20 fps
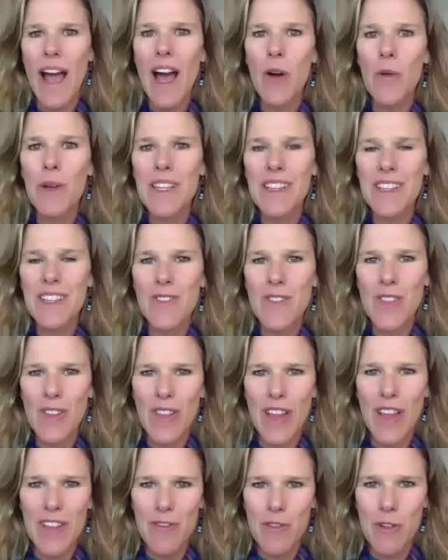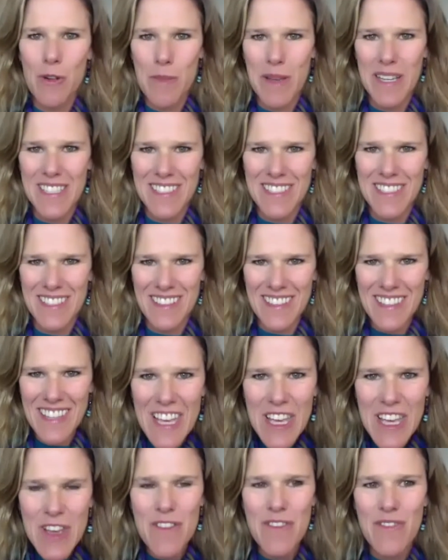we live the life we're meant to
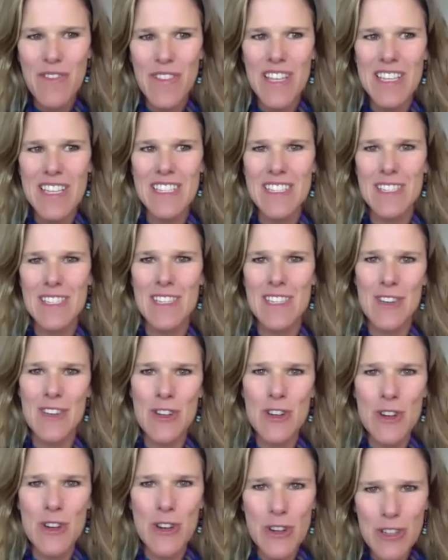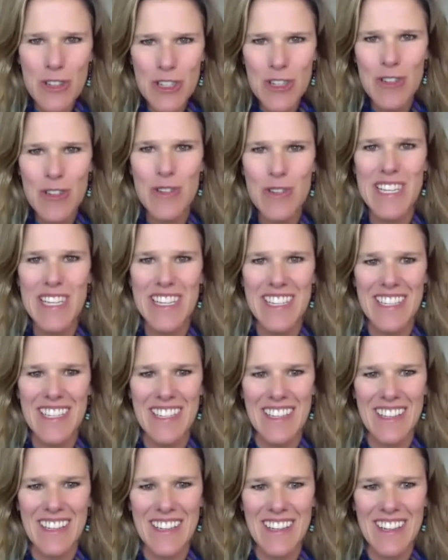live is
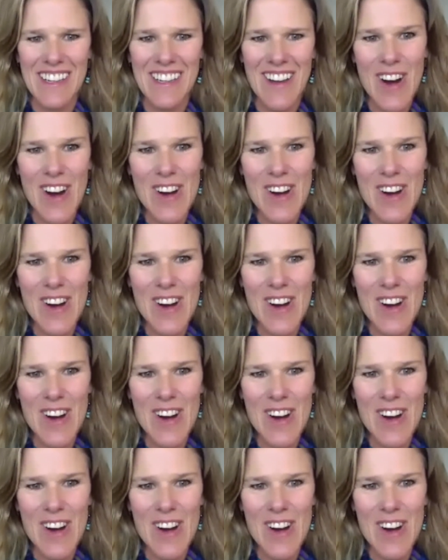nurturing our